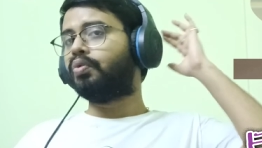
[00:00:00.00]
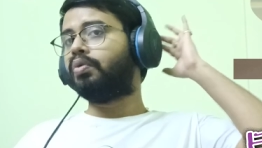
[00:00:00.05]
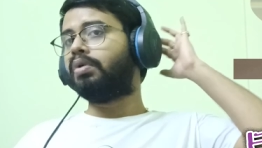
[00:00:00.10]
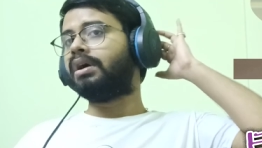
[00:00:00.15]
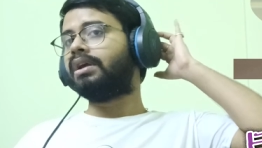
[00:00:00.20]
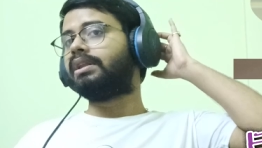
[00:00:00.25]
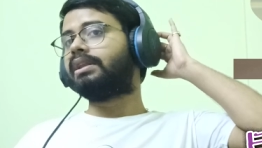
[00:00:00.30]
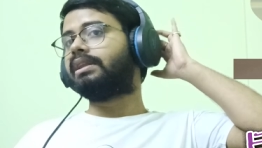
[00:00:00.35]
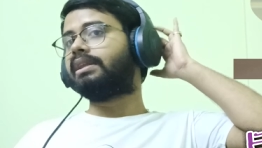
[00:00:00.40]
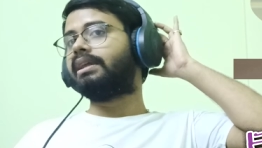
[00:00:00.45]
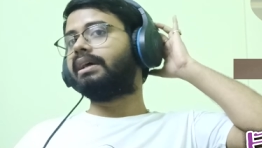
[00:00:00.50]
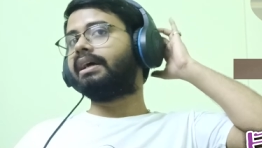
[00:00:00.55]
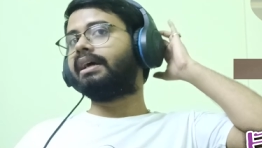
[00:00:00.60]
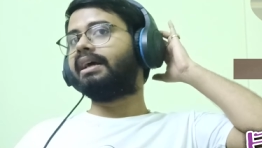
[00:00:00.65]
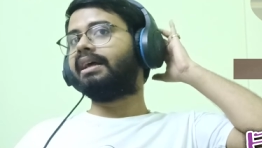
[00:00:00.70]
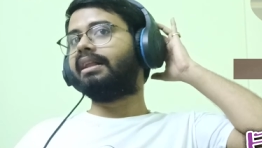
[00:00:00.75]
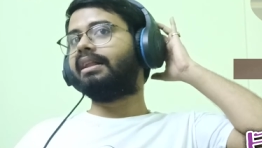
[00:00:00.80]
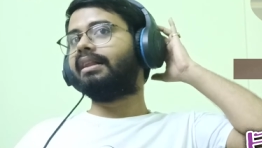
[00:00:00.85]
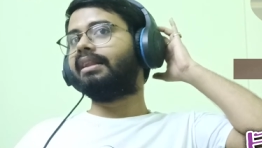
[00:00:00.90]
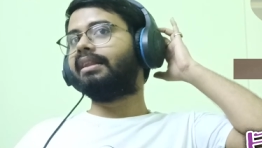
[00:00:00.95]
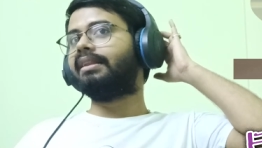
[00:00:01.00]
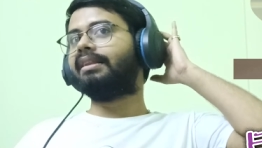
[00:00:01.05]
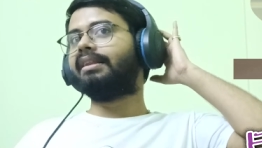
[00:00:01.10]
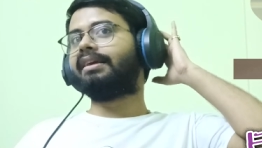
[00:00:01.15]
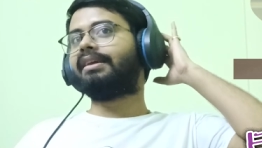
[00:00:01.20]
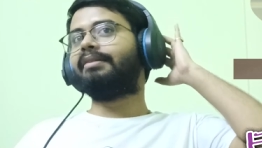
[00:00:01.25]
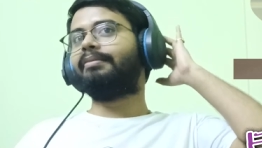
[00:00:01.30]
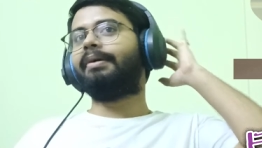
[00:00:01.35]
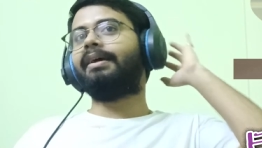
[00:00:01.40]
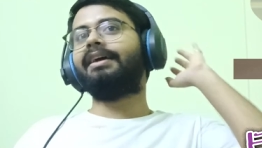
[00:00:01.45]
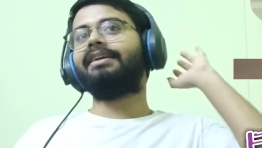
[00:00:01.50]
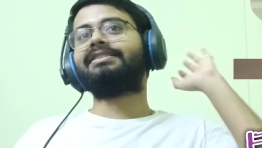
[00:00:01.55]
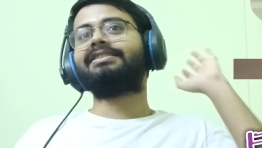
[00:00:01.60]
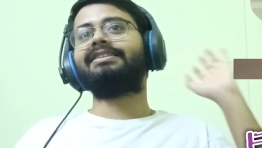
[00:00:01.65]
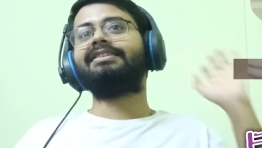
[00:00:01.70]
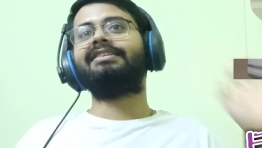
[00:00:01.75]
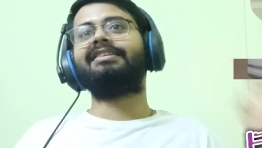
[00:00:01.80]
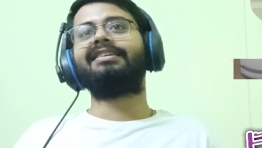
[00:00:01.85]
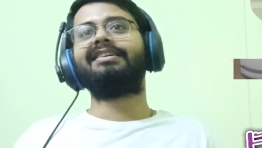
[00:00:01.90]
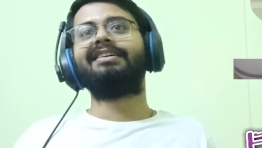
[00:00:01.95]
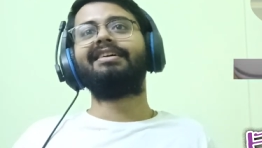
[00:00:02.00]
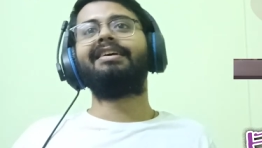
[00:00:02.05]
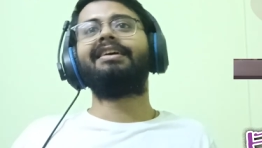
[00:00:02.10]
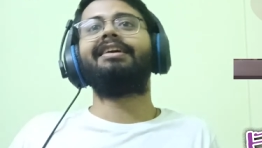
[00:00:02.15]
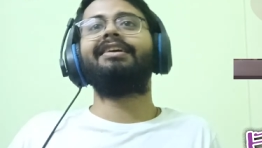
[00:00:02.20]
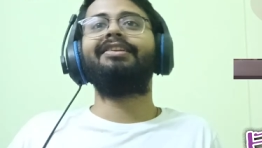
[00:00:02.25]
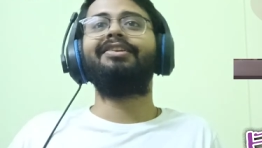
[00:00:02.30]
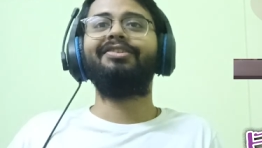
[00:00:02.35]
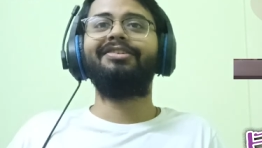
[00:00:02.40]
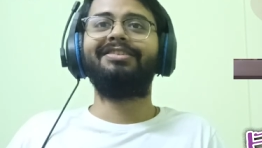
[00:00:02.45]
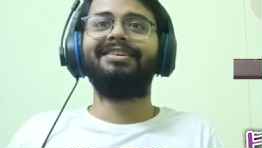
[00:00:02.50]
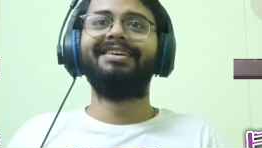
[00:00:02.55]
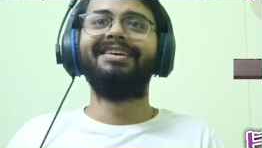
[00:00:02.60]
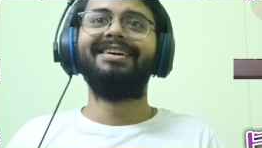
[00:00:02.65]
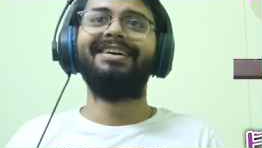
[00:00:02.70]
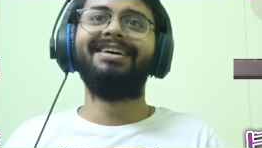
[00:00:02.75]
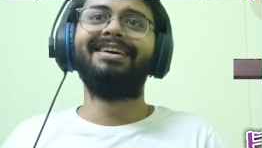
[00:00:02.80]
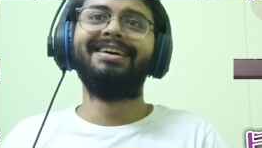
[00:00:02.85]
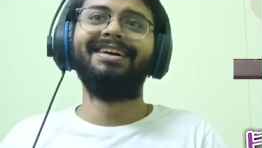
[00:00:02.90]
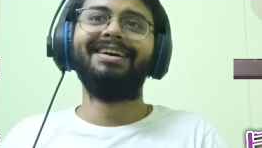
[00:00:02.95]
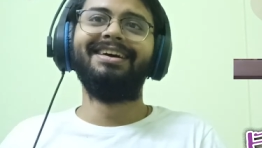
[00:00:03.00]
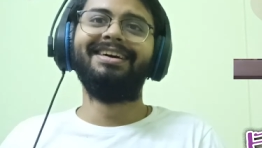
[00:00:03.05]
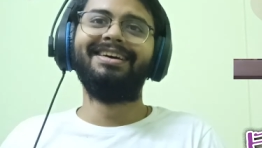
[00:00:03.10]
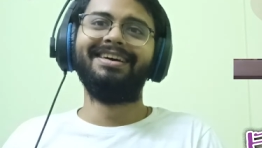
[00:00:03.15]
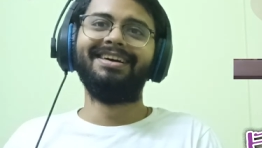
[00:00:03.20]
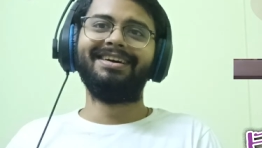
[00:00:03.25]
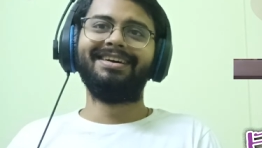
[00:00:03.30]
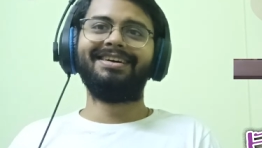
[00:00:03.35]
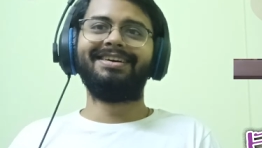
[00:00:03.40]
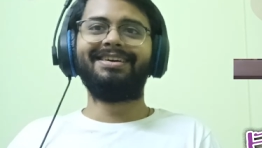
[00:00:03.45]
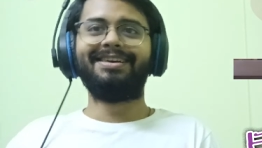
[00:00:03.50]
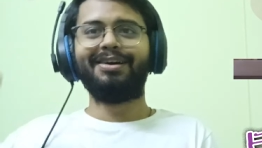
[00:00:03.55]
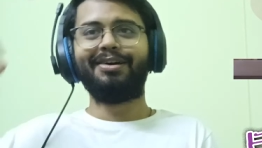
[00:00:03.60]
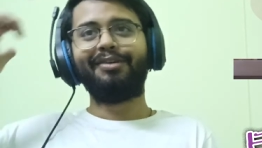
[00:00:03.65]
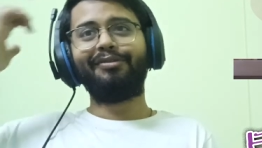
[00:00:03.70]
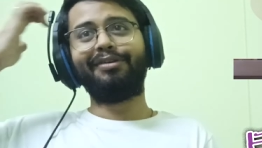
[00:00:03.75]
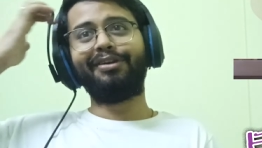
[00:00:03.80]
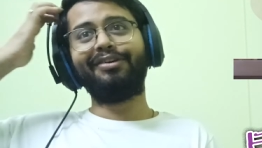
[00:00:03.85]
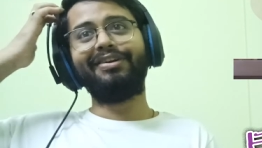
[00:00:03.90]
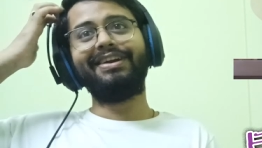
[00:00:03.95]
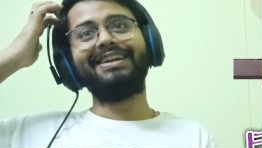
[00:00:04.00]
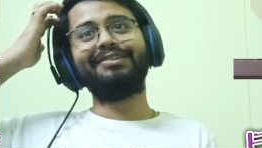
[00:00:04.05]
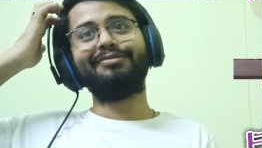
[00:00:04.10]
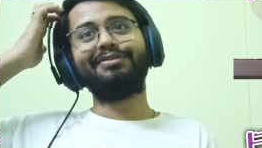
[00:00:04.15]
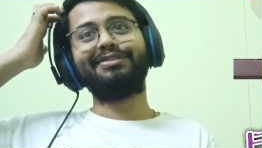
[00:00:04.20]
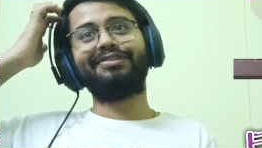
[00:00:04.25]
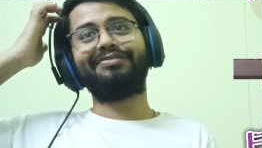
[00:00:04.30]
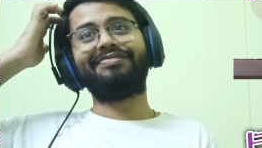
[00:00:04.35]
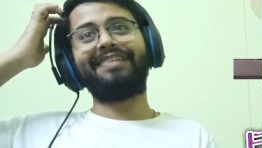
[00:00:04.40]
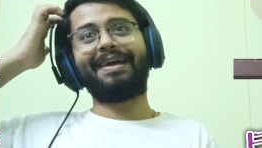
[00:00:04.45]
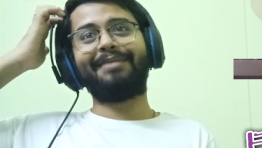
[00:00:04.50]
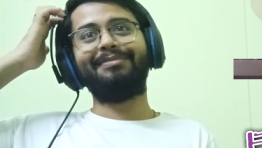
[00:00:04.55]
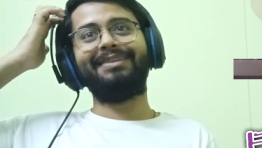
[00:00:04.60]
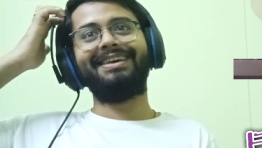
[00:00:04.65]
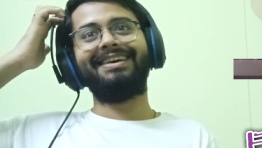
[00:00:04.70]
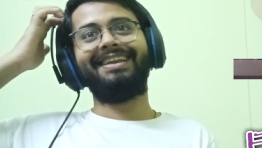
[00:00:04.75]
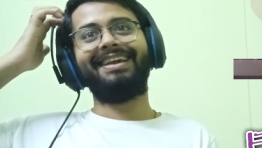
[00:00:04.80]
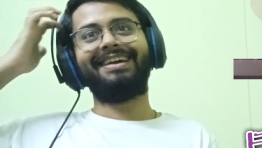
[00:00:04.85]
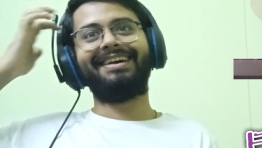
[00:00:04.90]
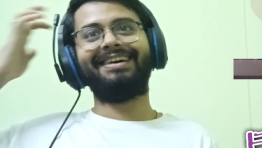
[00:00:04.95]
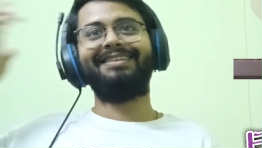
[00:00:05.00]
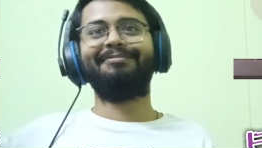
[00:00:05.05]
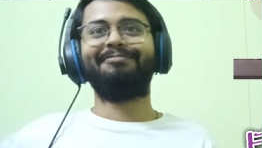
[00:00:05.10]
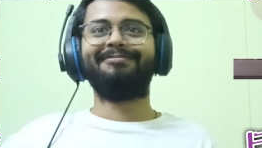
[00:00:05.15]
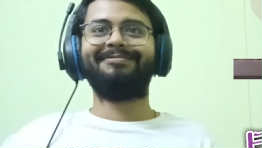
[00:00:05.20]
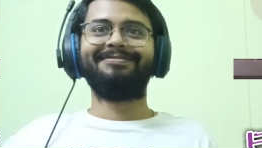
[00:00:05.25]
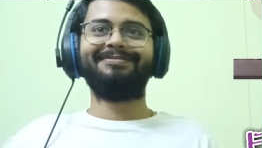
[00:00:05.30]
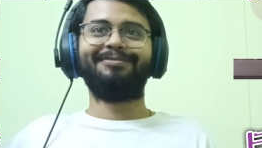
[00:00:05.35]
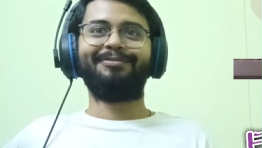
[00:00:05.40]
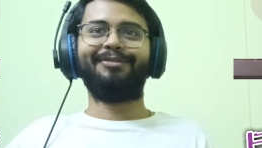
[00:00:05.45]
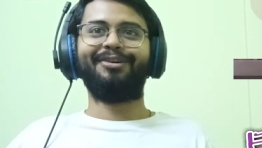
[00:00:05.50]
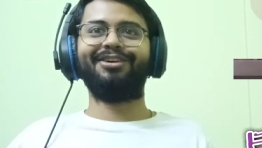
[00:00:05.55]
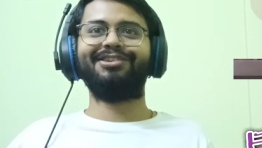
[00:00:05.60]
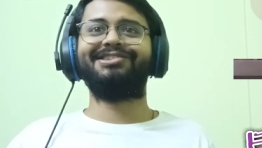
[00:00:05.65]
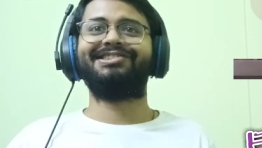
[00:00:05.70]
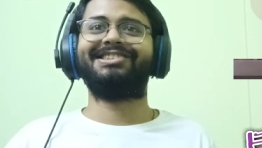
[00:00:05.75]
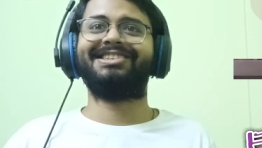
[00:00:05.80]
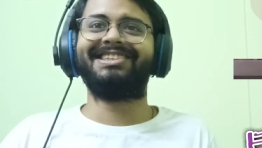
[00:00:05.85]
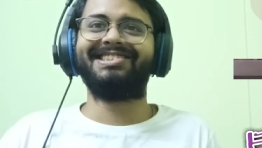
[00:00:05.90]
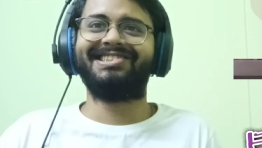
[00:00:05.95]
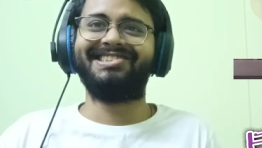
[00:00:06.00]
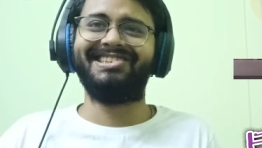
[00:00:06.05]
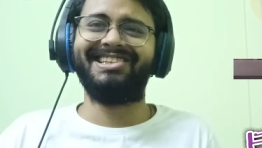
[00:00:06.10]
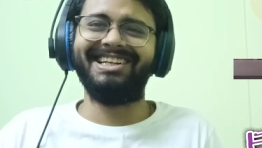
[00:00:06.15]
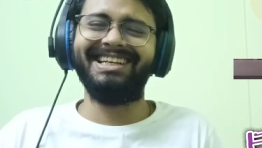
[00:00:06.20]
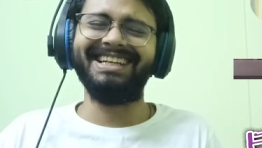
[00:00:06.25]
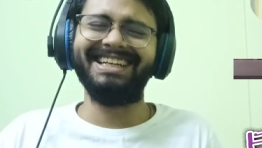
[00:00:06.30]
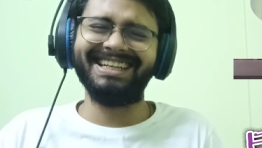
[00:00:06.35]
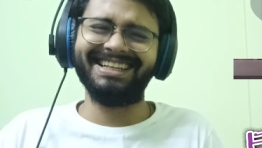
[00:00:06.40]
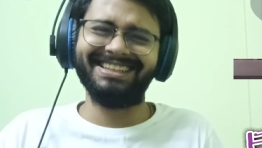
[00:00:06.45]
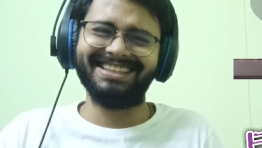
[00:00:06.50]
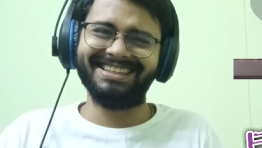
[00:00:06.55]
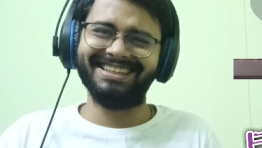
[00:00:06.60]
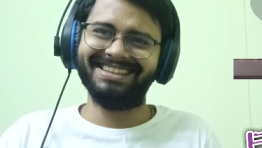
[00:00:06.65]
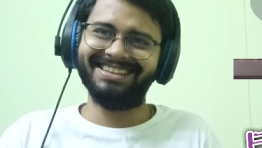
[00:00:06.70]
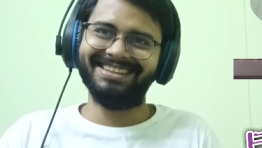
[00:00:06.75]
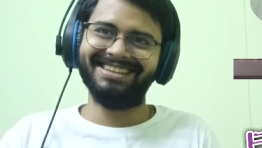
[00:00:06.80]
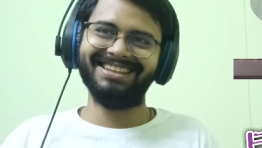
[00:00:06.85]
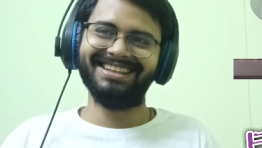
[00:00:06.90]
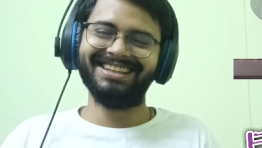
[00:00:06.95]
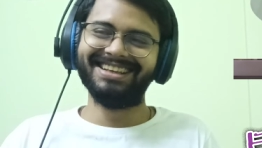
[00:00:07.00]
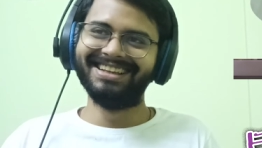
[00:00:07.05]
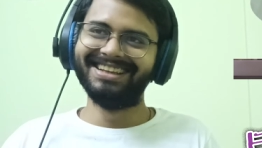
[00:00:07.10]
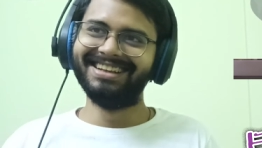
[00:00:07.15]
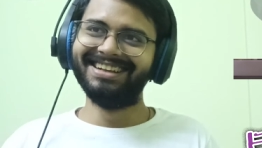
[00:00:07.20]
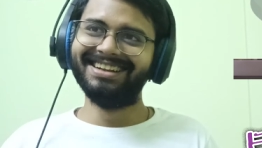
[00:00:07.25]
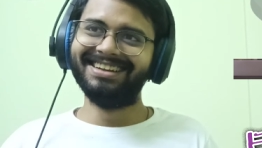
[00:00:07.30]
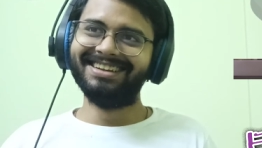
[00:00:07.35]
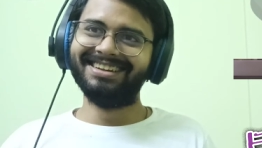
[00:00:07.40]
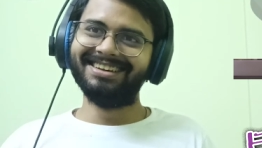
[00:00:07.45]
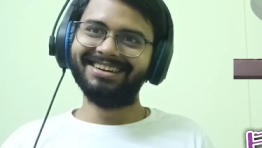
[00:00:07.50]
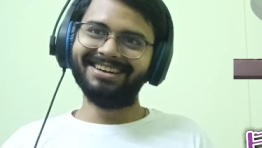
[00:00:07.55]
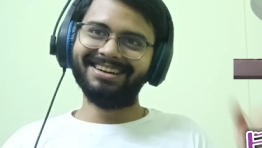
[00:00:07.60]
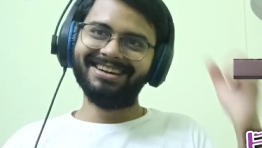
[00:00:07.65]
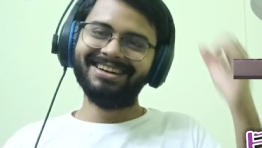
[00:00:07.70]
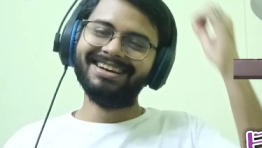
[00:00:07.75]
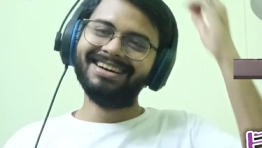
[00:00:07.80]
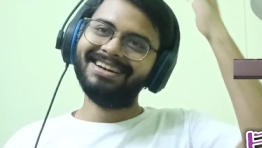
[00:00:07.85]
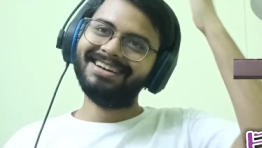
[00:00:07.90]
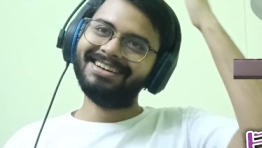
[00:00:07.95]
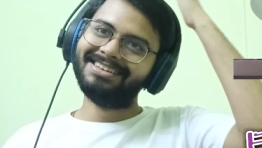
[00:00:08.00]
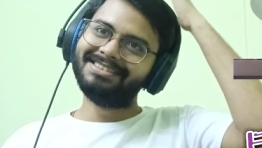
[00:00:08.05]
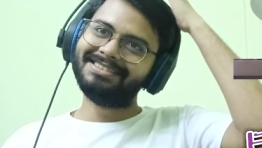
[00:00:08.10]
what the hell? Like, imagine in your when you're eating with a family, like a monster sitting.